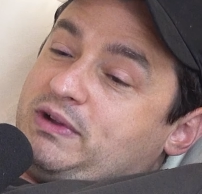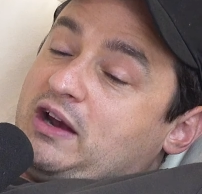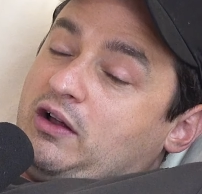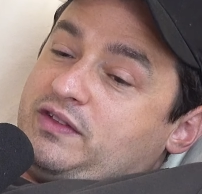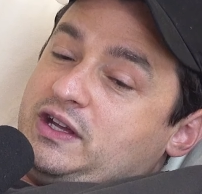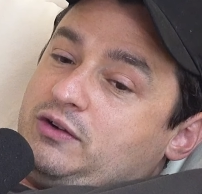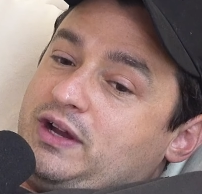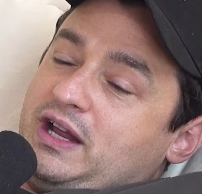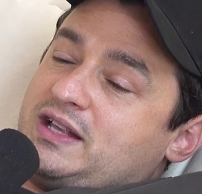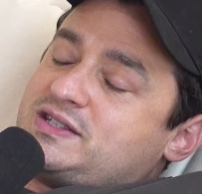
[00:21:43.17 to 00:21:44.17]
to get all the
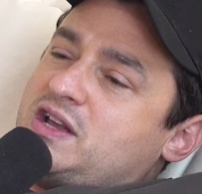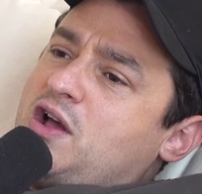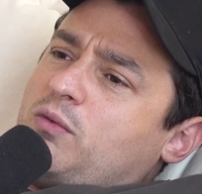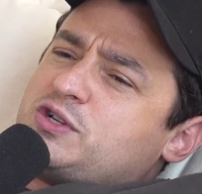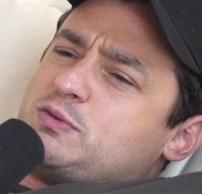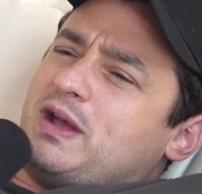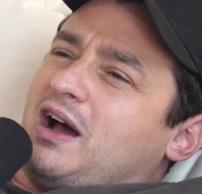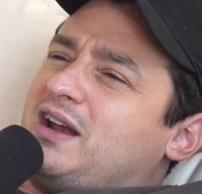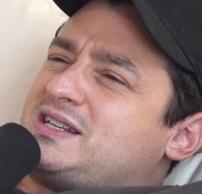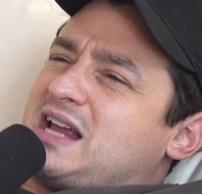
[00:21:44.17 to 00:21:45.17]
ingredients, which to be
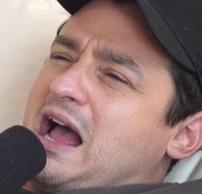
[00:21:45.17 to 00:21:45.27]
honest,